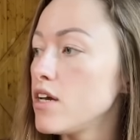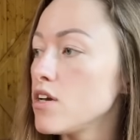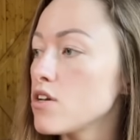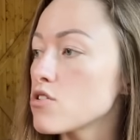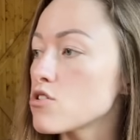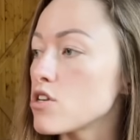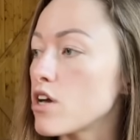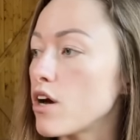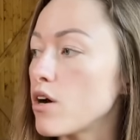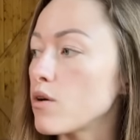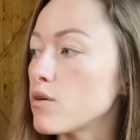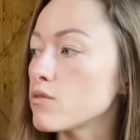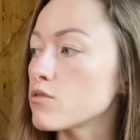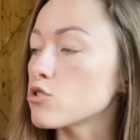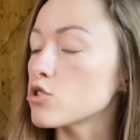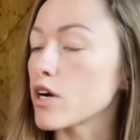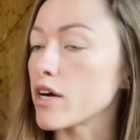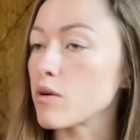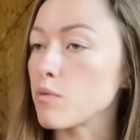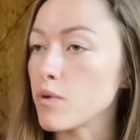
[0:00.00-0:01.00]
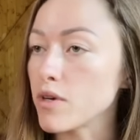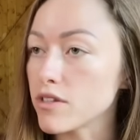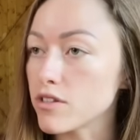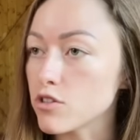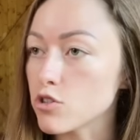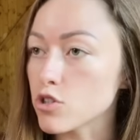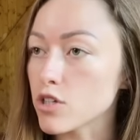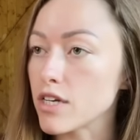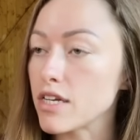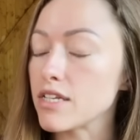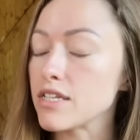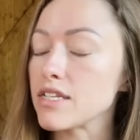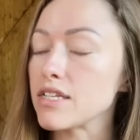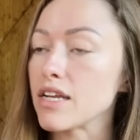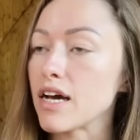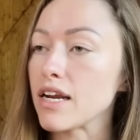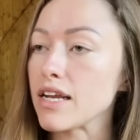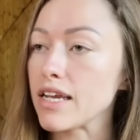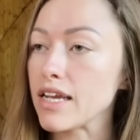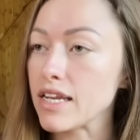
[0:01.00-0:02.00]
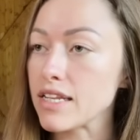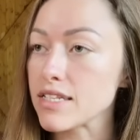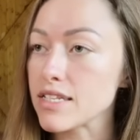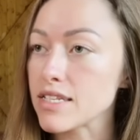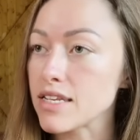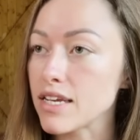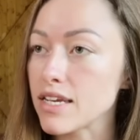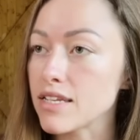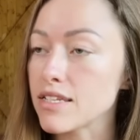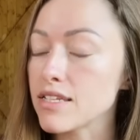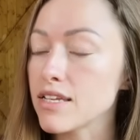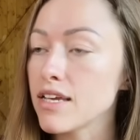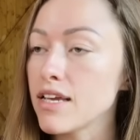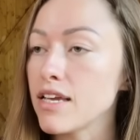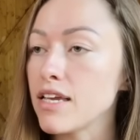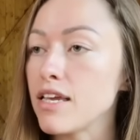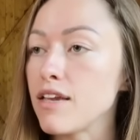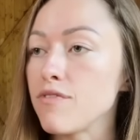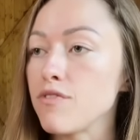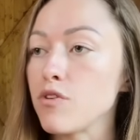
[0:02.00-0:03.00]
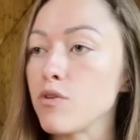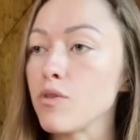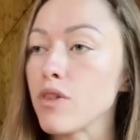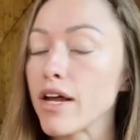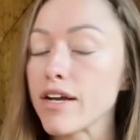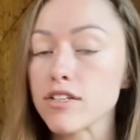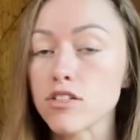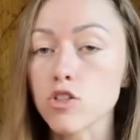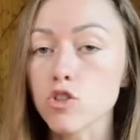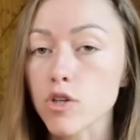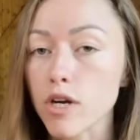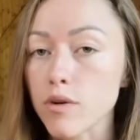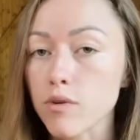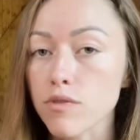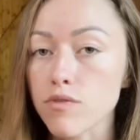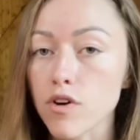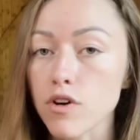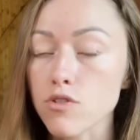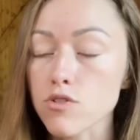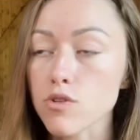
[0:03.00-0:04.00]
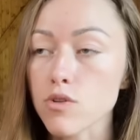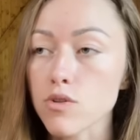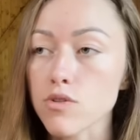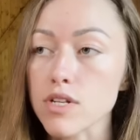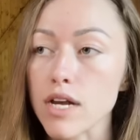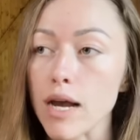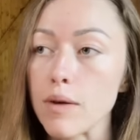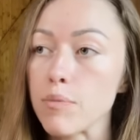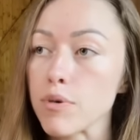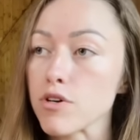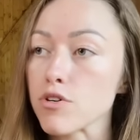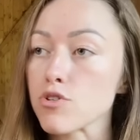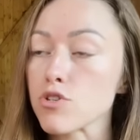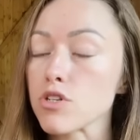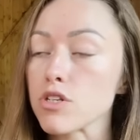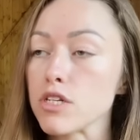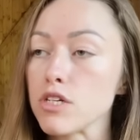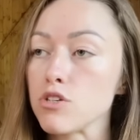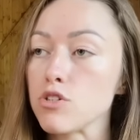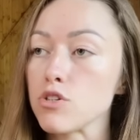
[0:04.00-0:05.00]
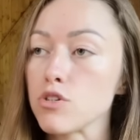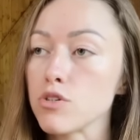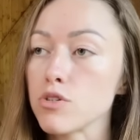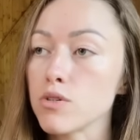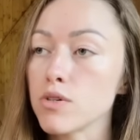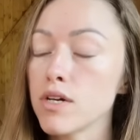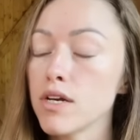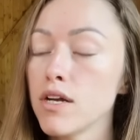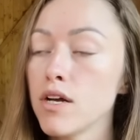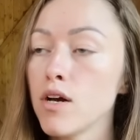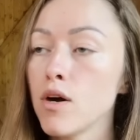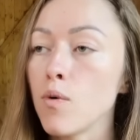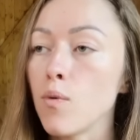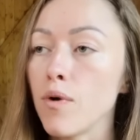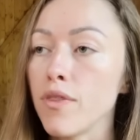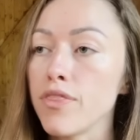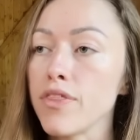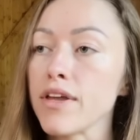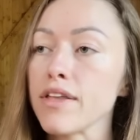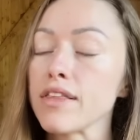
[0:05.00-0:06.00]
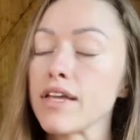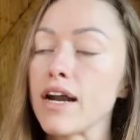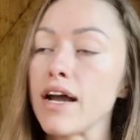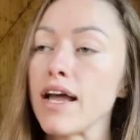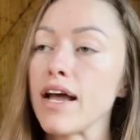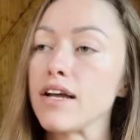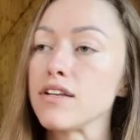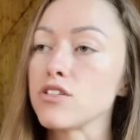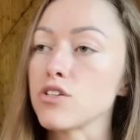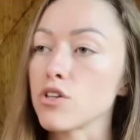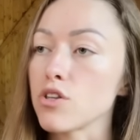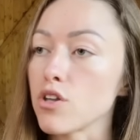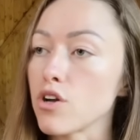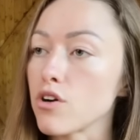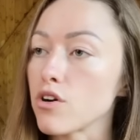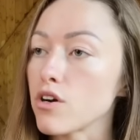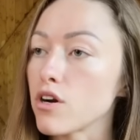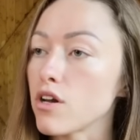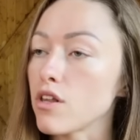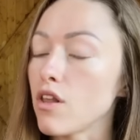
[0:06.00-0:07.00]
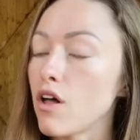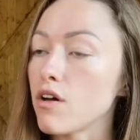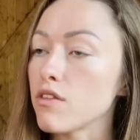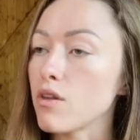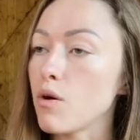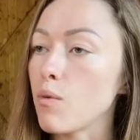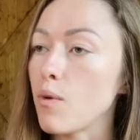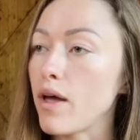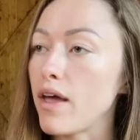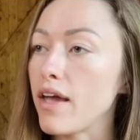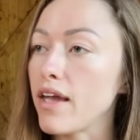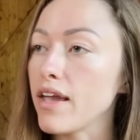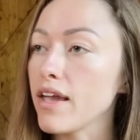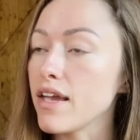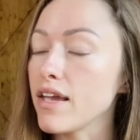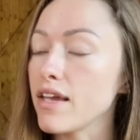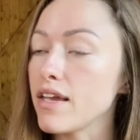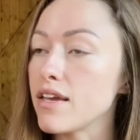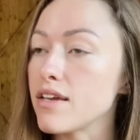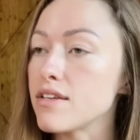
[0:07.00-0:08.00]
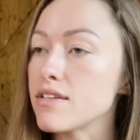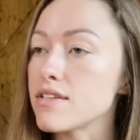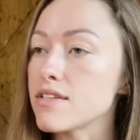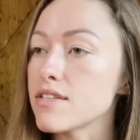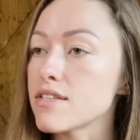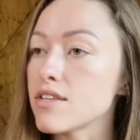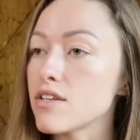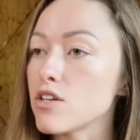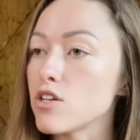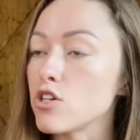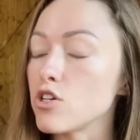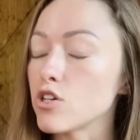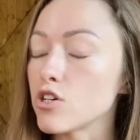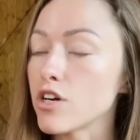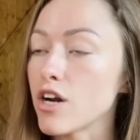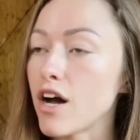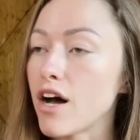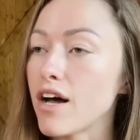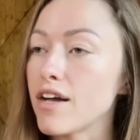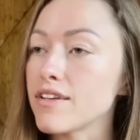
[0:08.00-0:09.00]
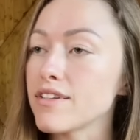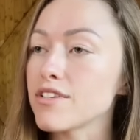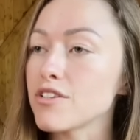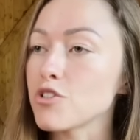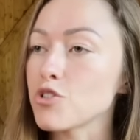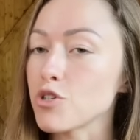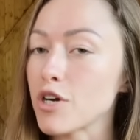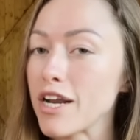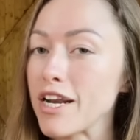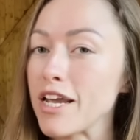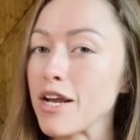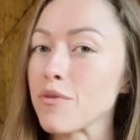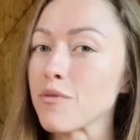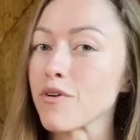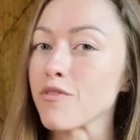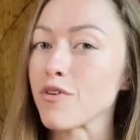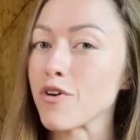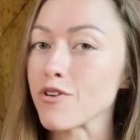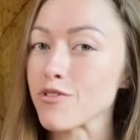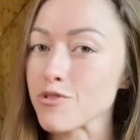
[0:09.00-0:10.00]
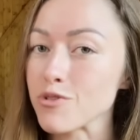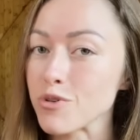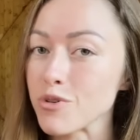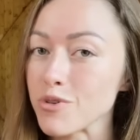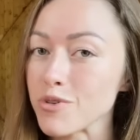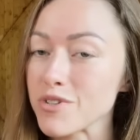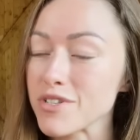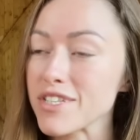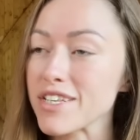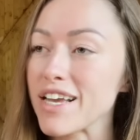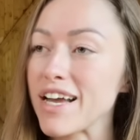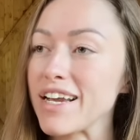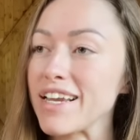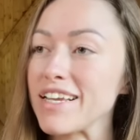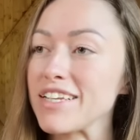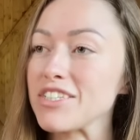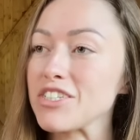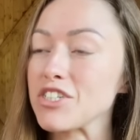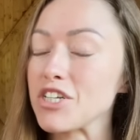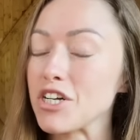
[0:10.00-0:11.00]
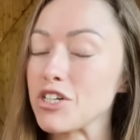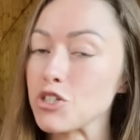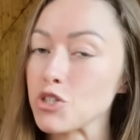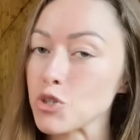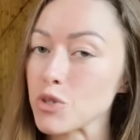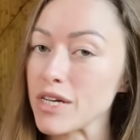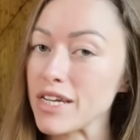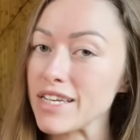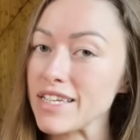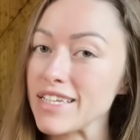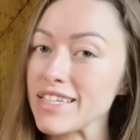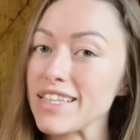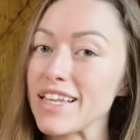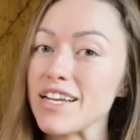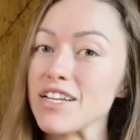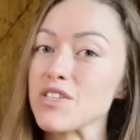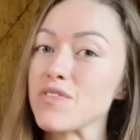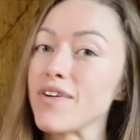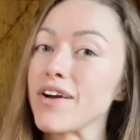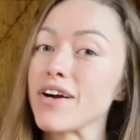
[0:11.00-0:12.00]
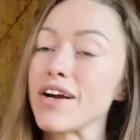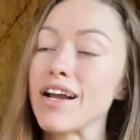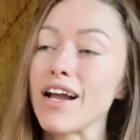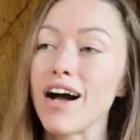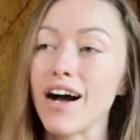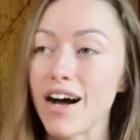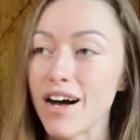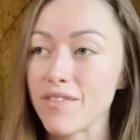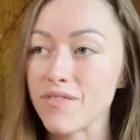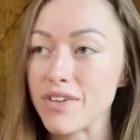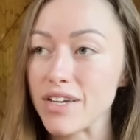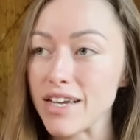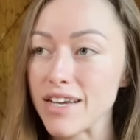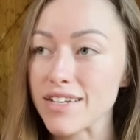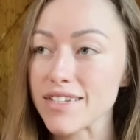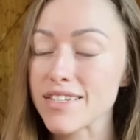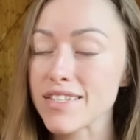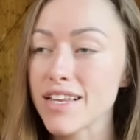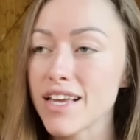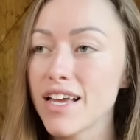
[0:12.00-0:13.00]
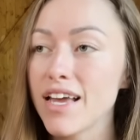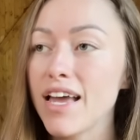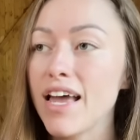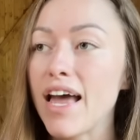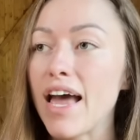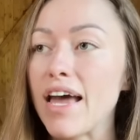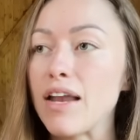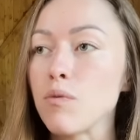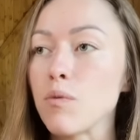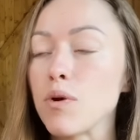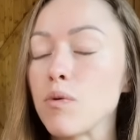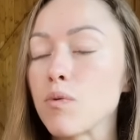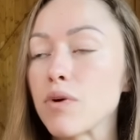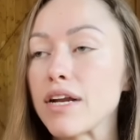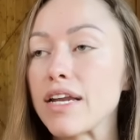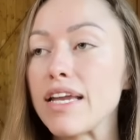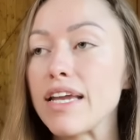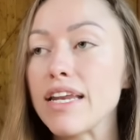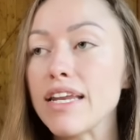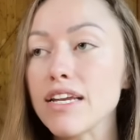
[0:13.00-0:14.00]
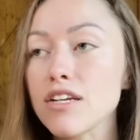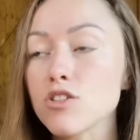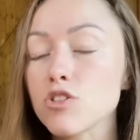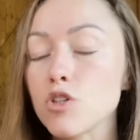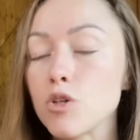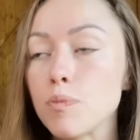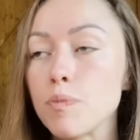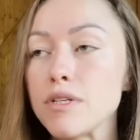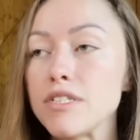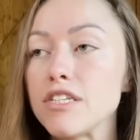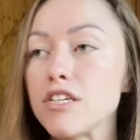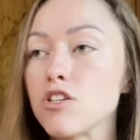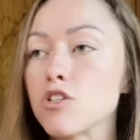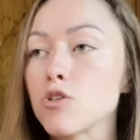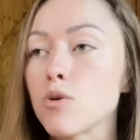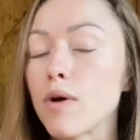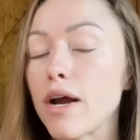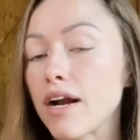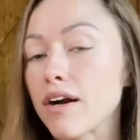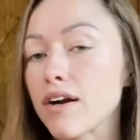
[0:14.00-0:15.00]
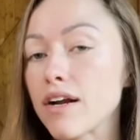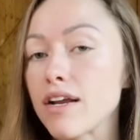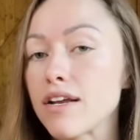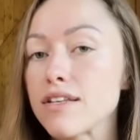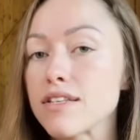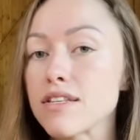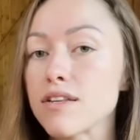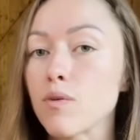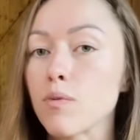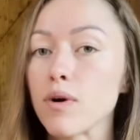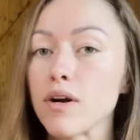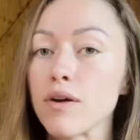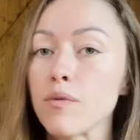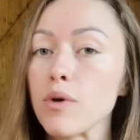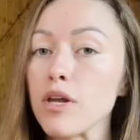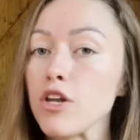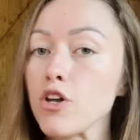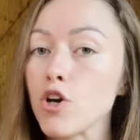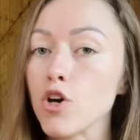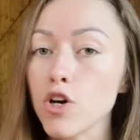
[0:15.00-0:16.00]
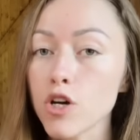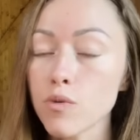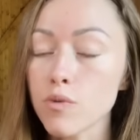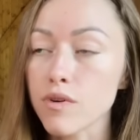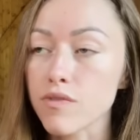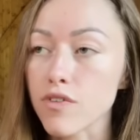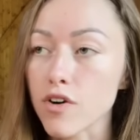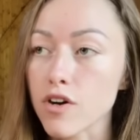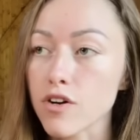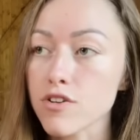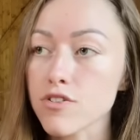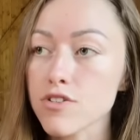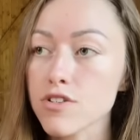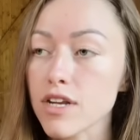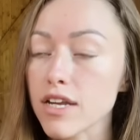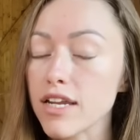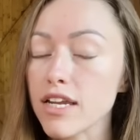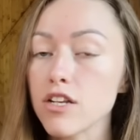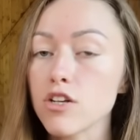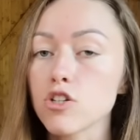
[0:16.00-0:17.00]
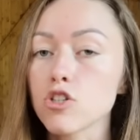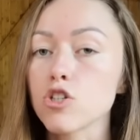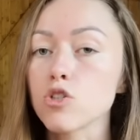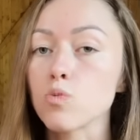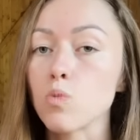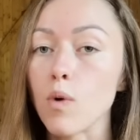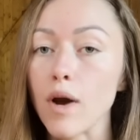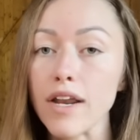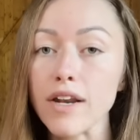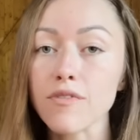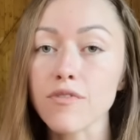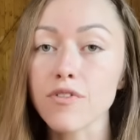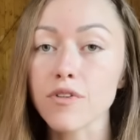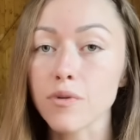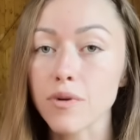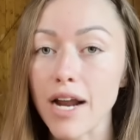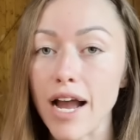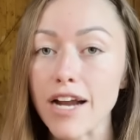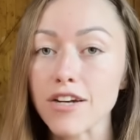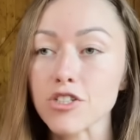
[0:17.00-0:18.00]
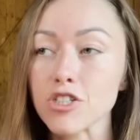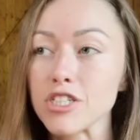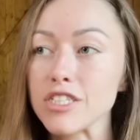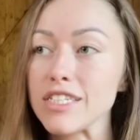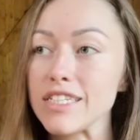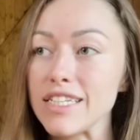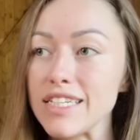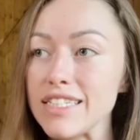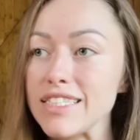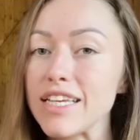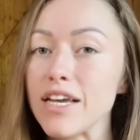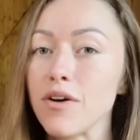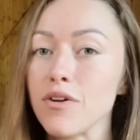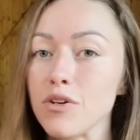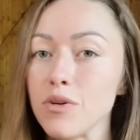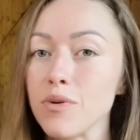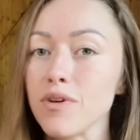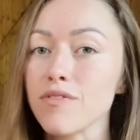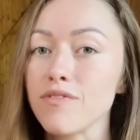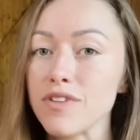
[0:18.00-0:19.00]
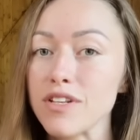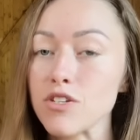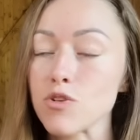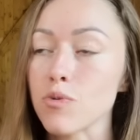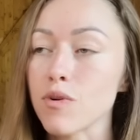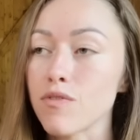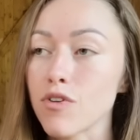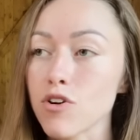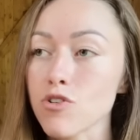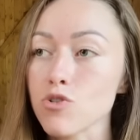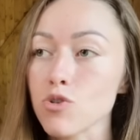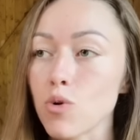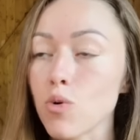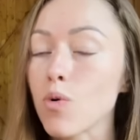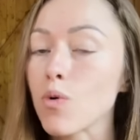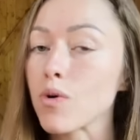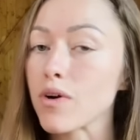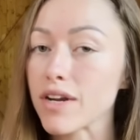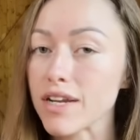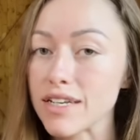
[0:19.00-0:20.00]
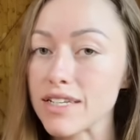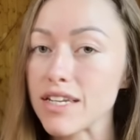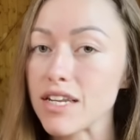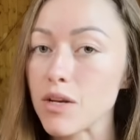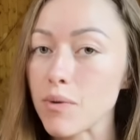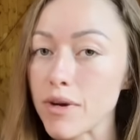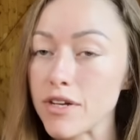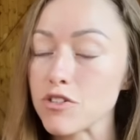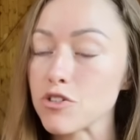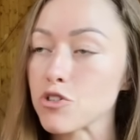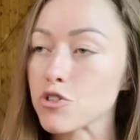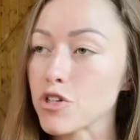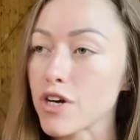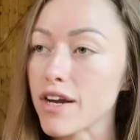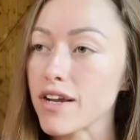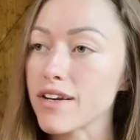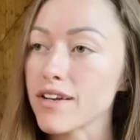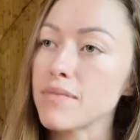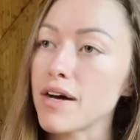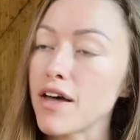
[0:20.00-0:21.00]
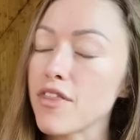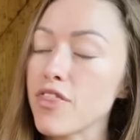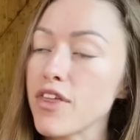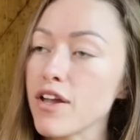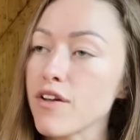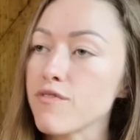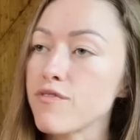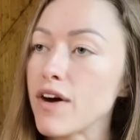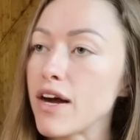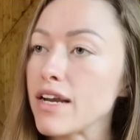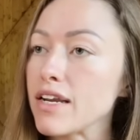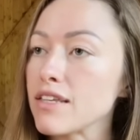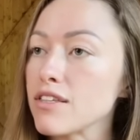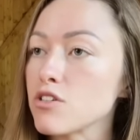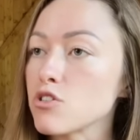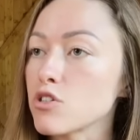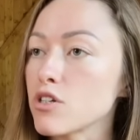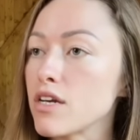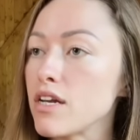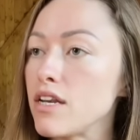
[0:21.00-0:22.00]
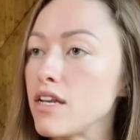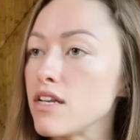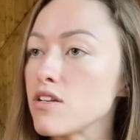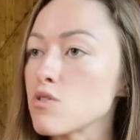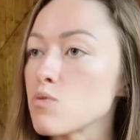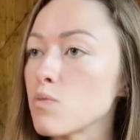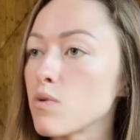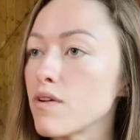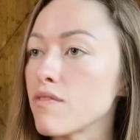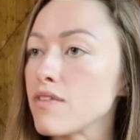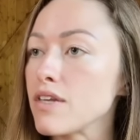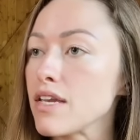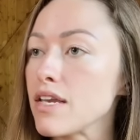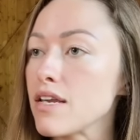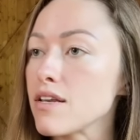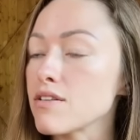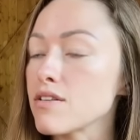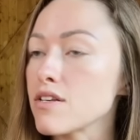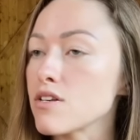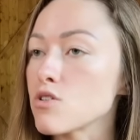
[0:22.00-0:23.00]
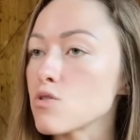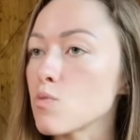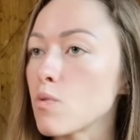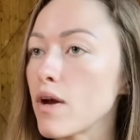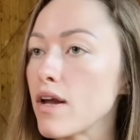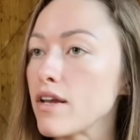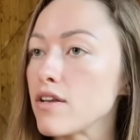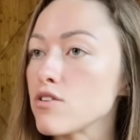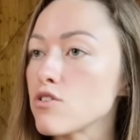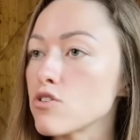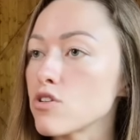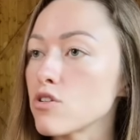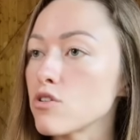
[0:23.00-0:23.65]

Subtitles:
So trade with the trend, not against it. If you like to trade reversals, I personally do. One thing that I had to learn along the way is you're not trading reversals against a trend that is very obvious. And when we're getting to potential areas where we could reverse, again, you're just waiting for the reaction to then tell you if it's a reversal or a continuation trade. I think fighting the trend is one of the easiest ways to